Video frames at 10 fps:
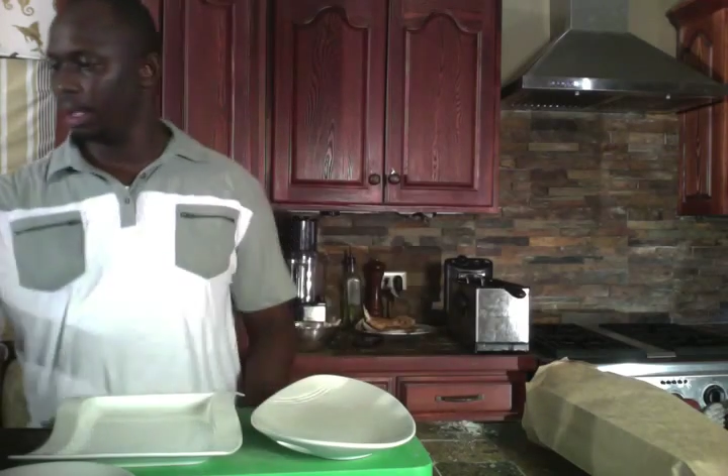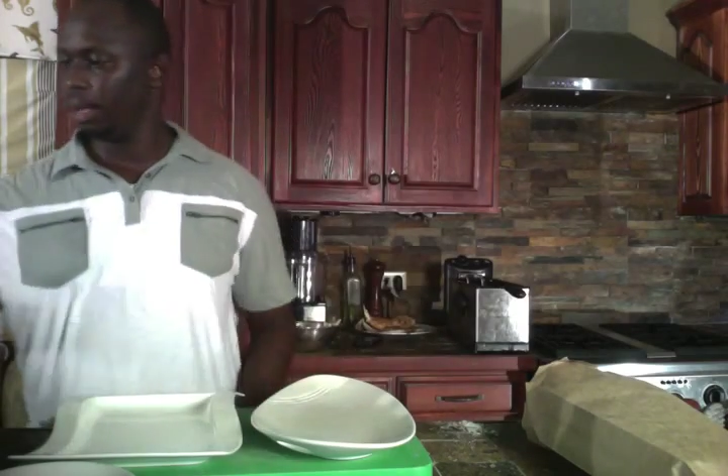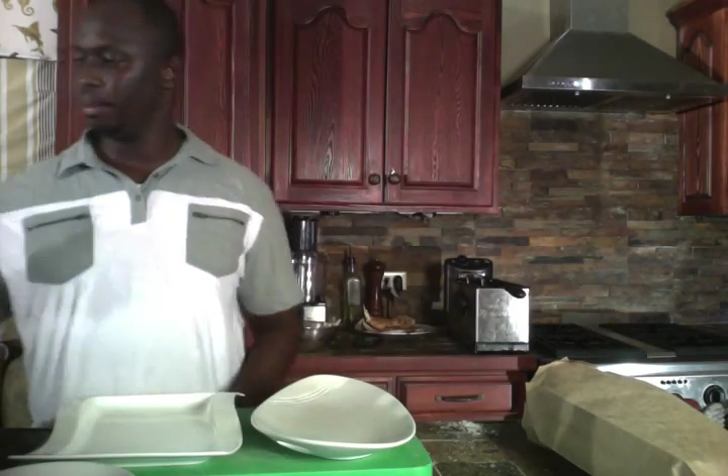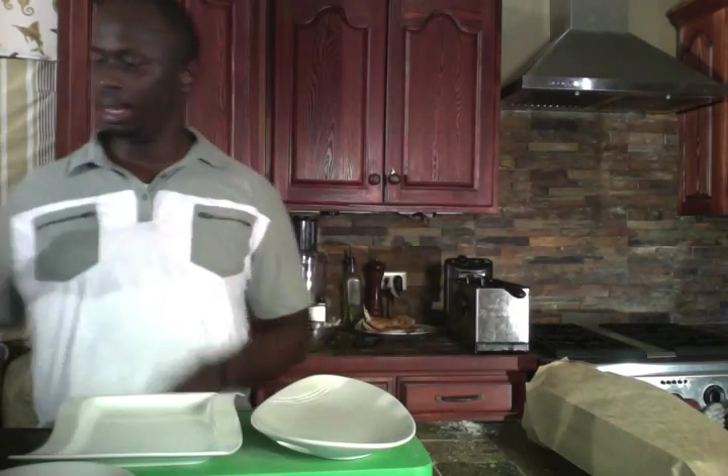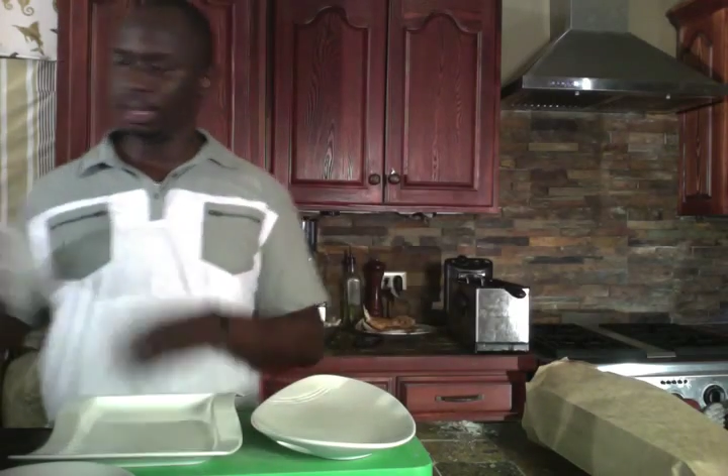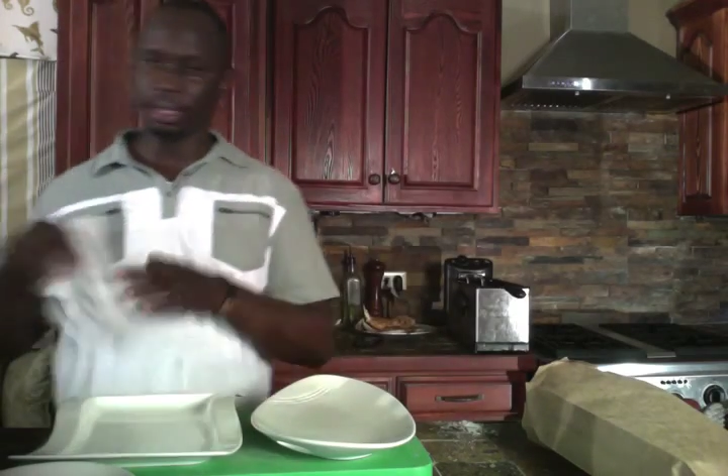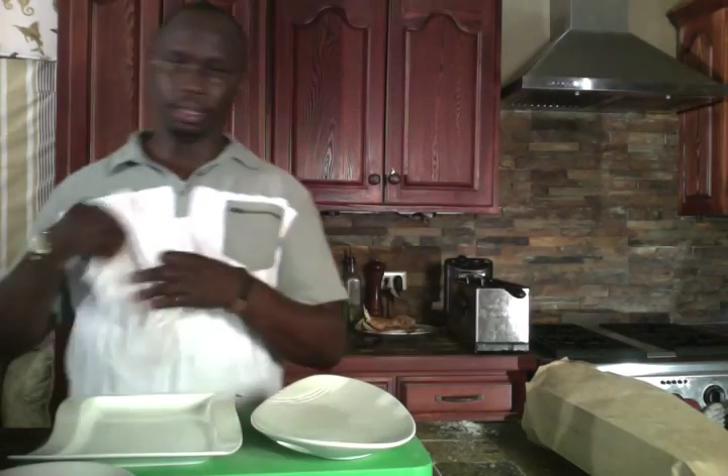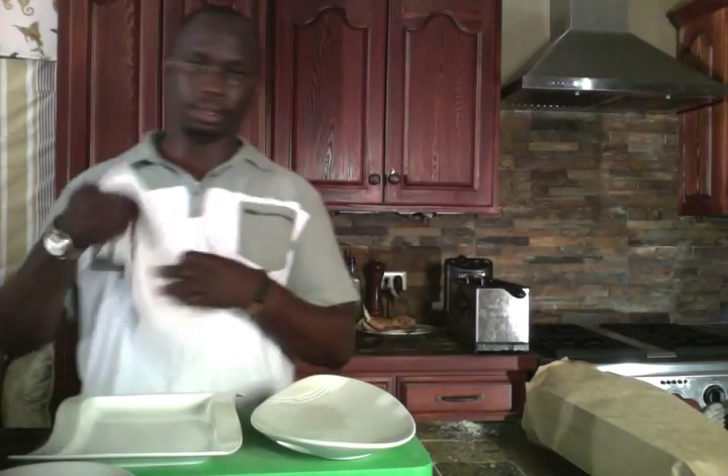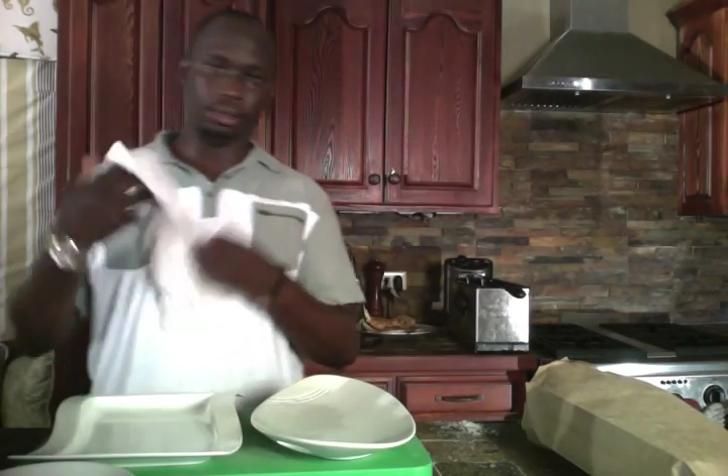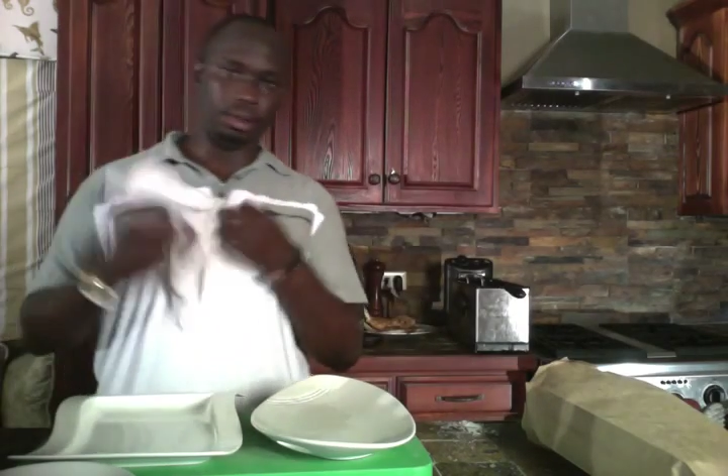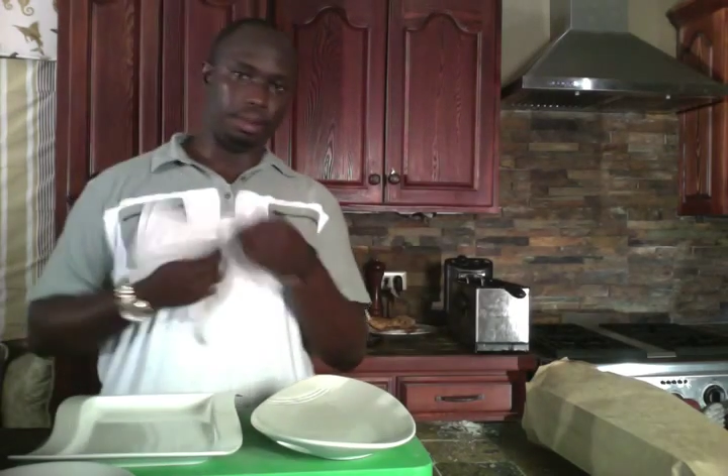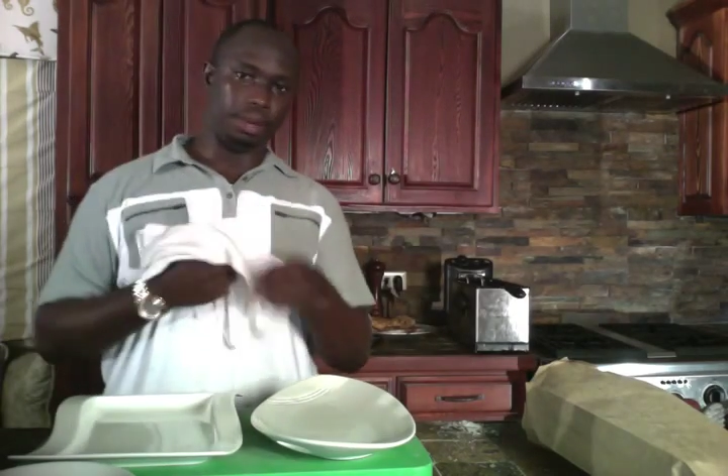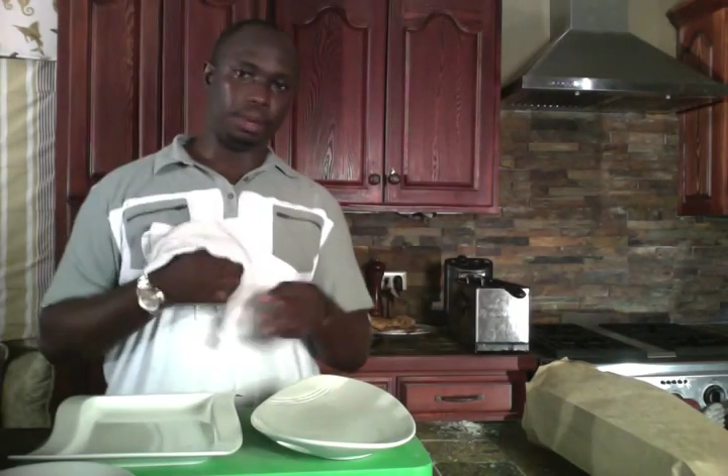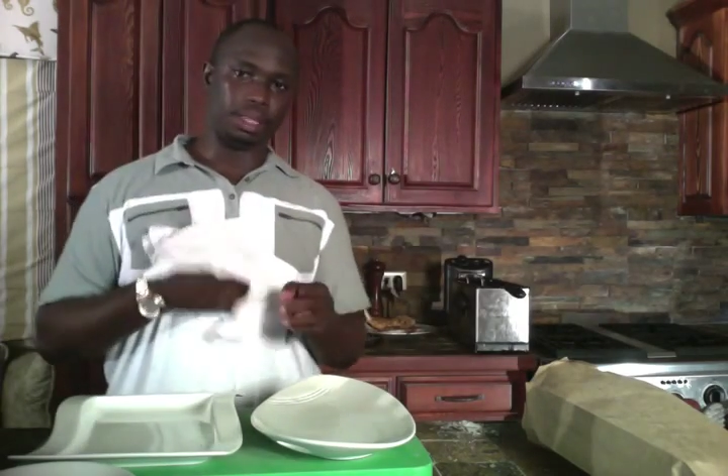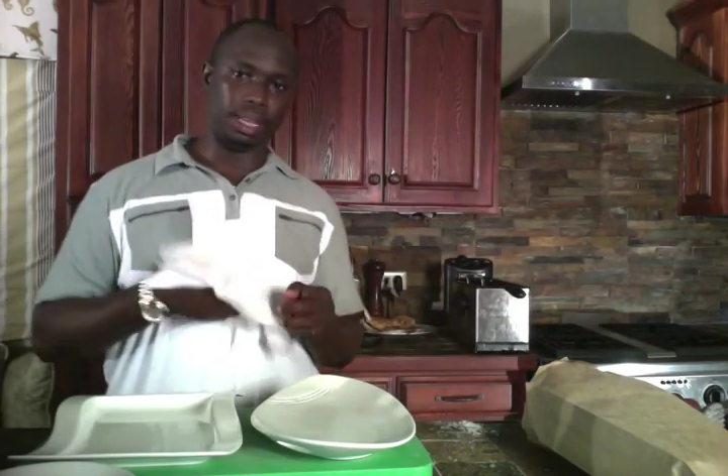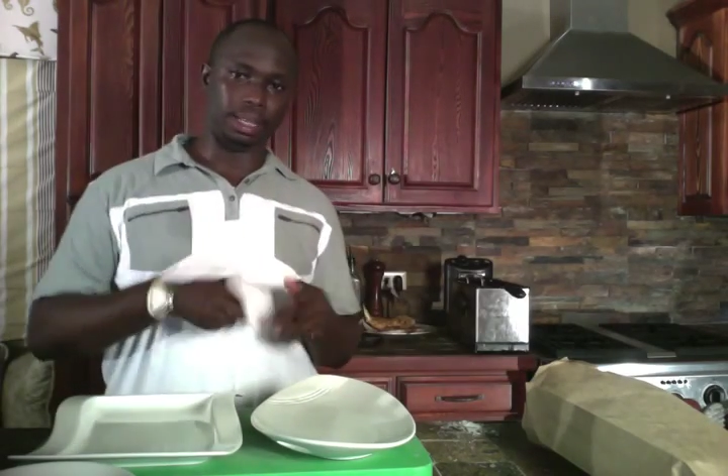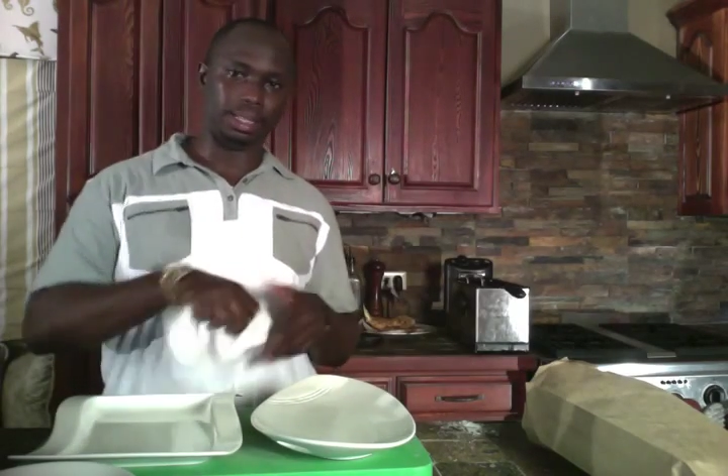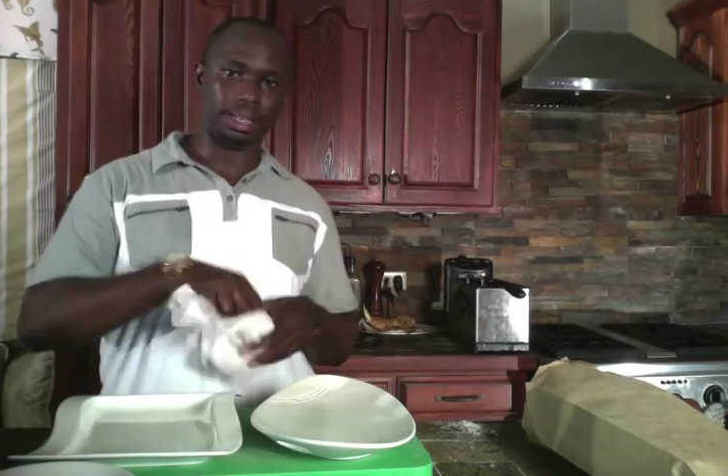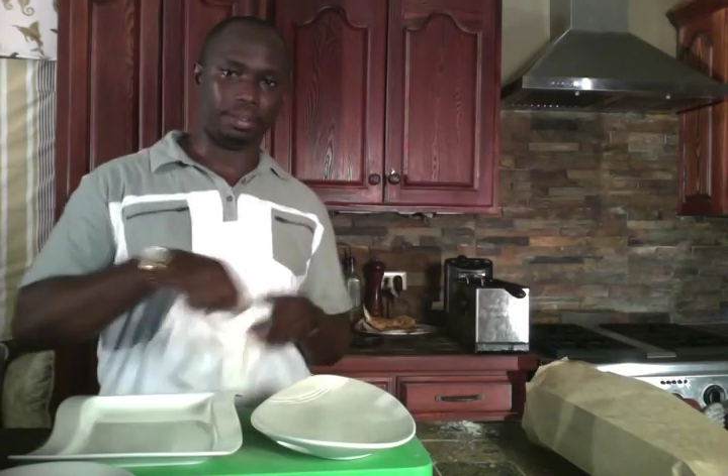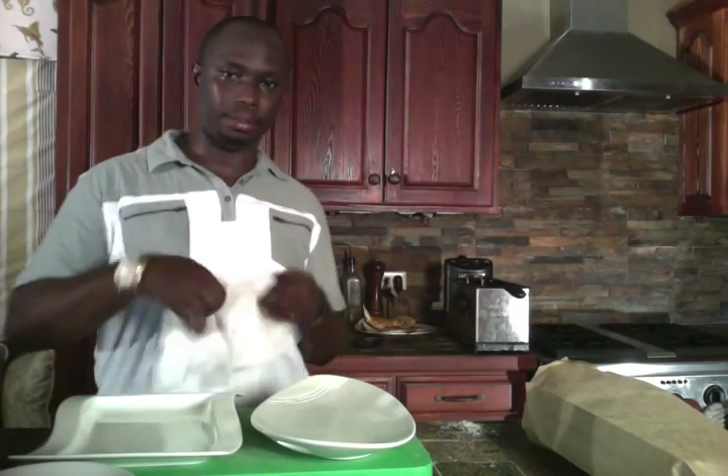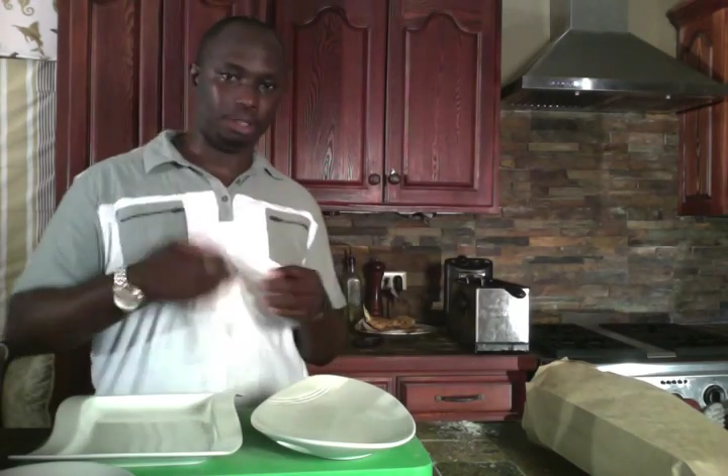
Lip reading: minute because nobody wants to get sick from